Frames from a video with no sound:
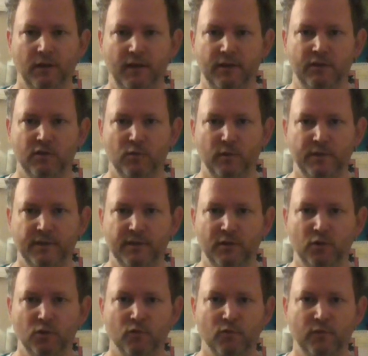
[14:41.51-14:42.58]
and squeezing
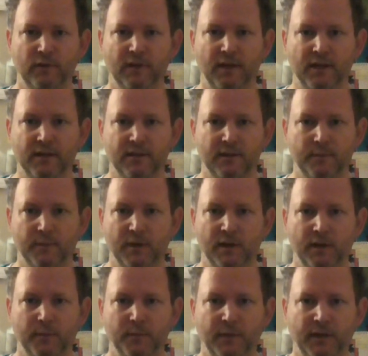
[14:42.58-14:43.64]
those 3 locks, the
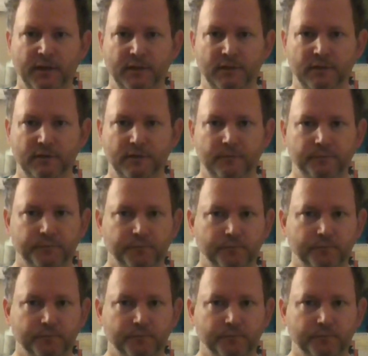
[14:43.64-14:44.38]
Mahabandhas.